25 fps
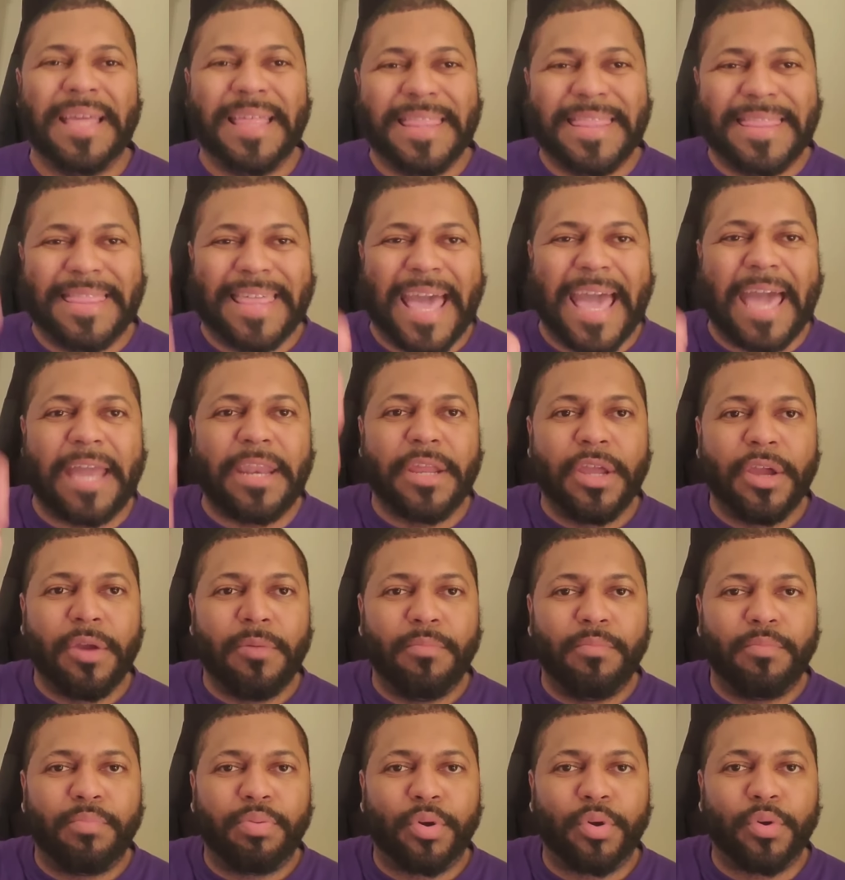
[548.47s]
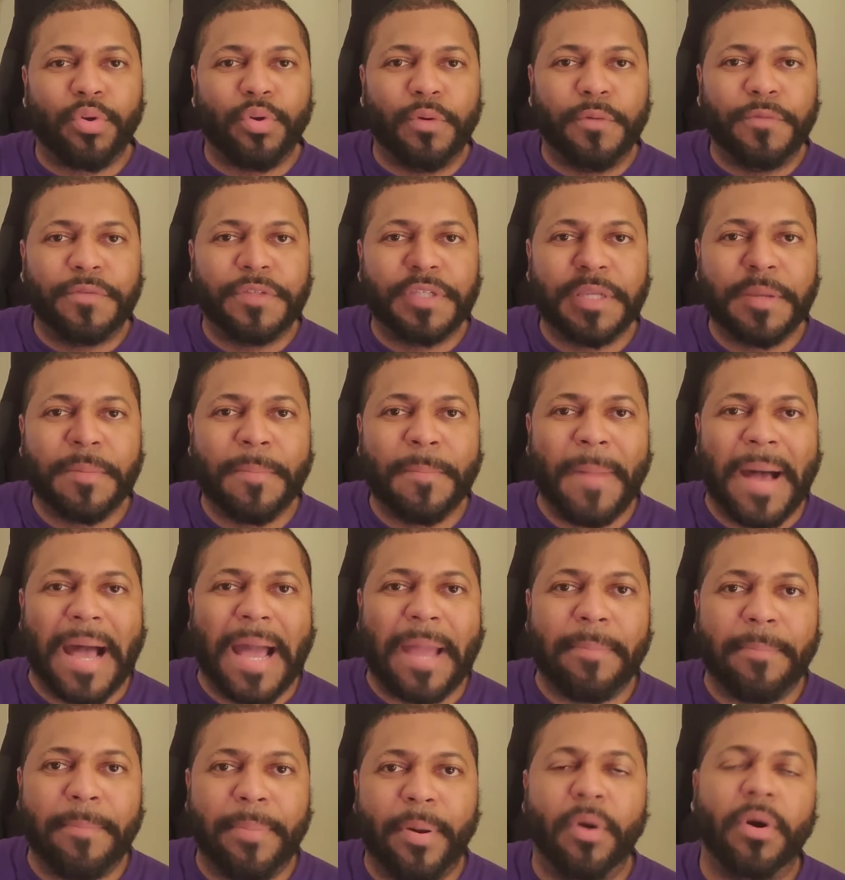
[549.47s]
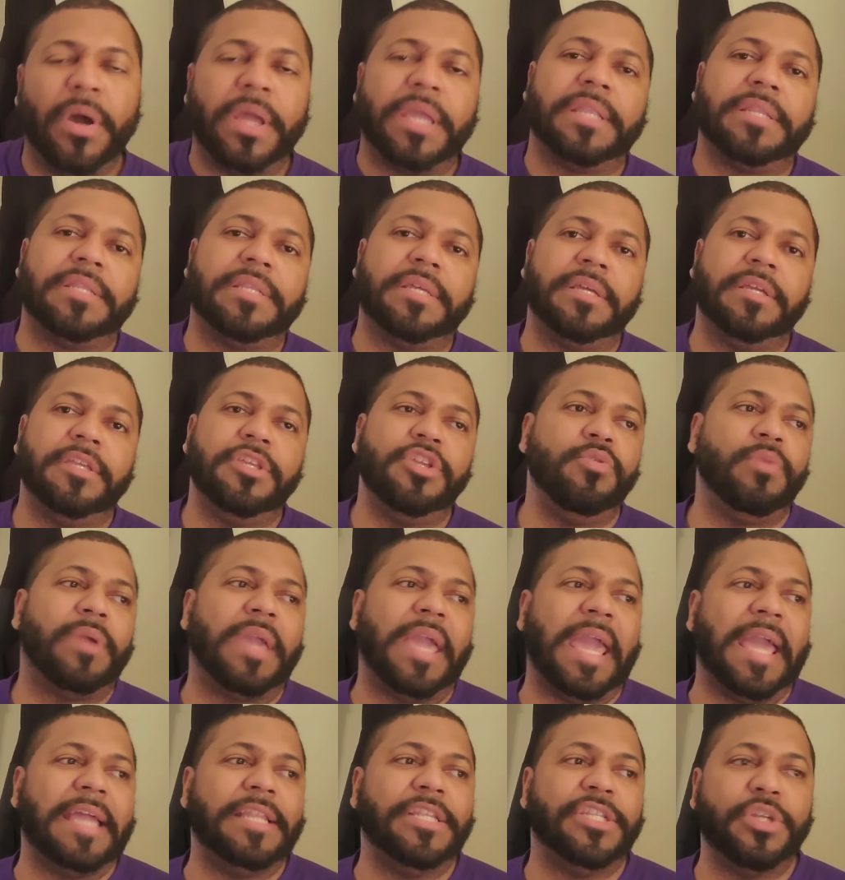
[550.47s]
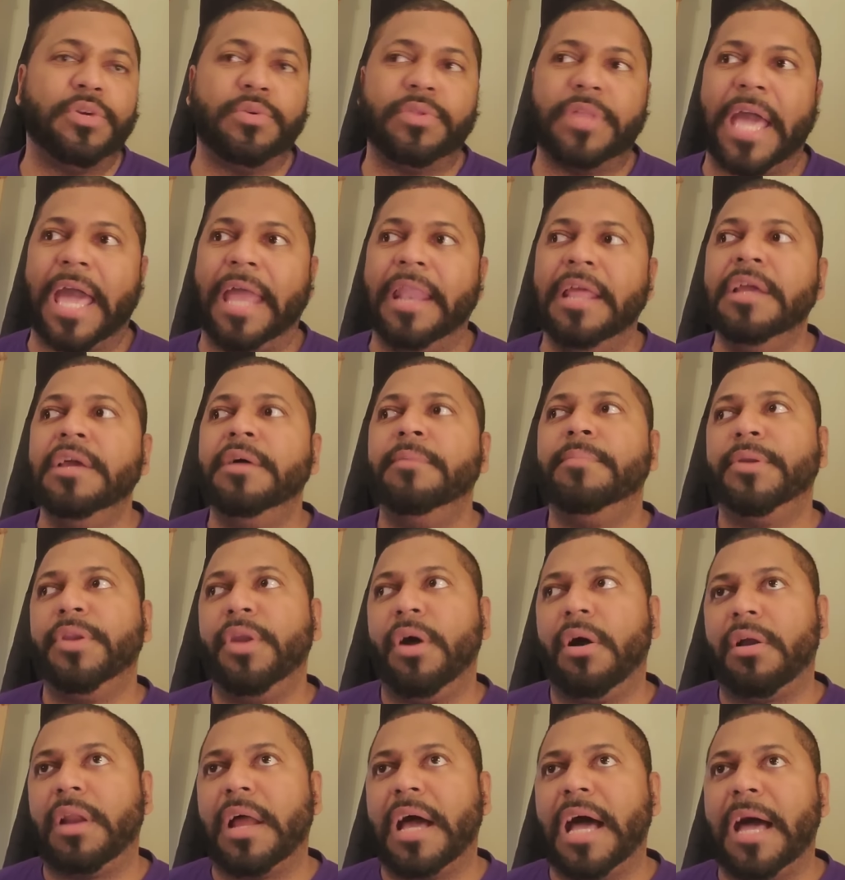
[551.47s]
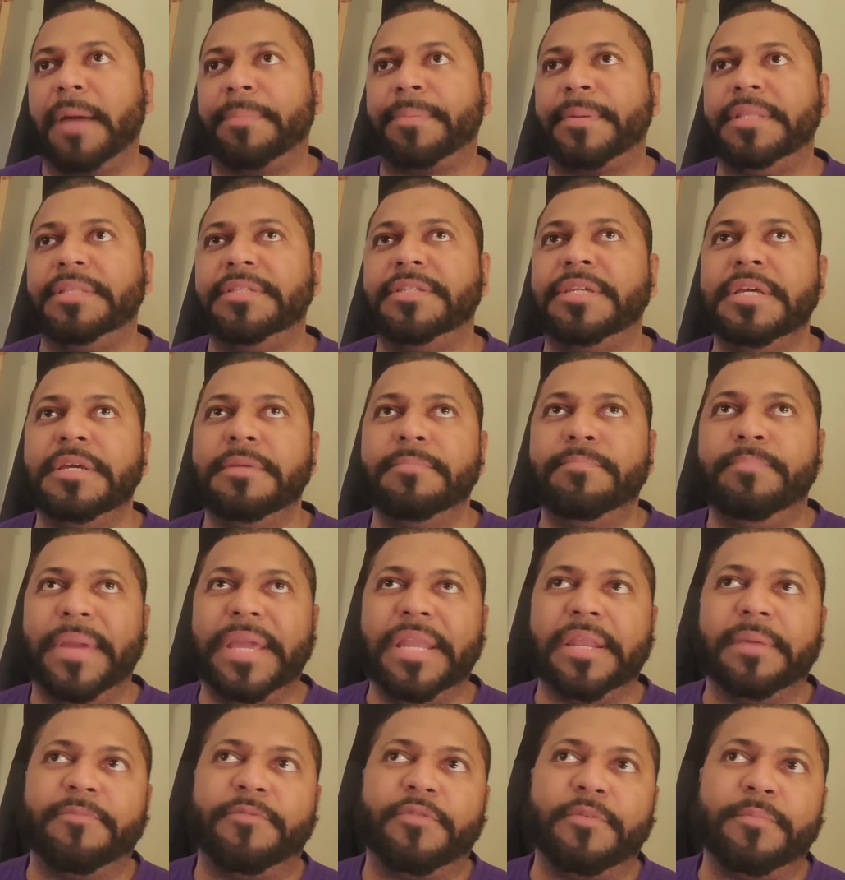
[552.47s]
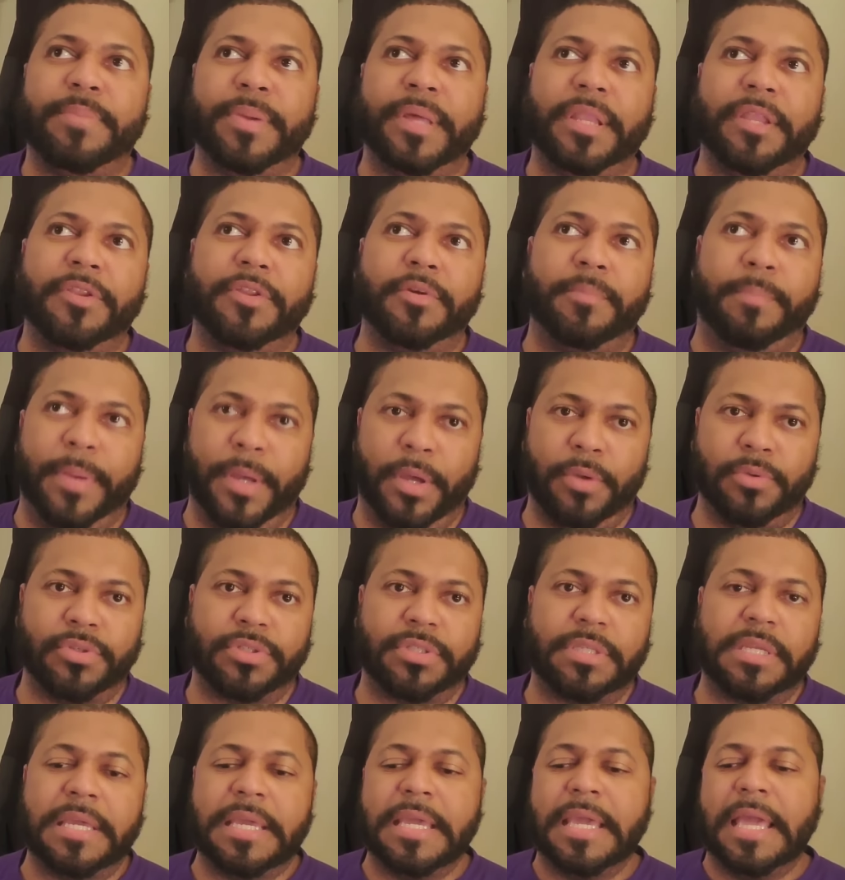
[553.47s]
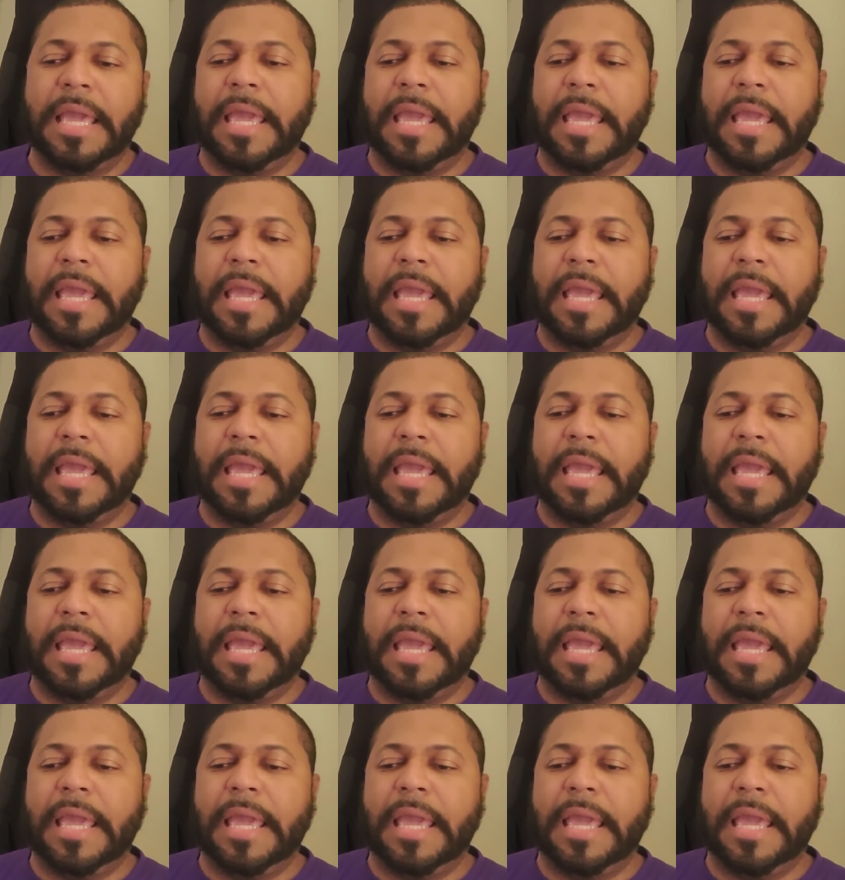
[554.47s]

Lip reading: That proves my point. You can't do that. Bernard Hopkins beat him from pillar to post.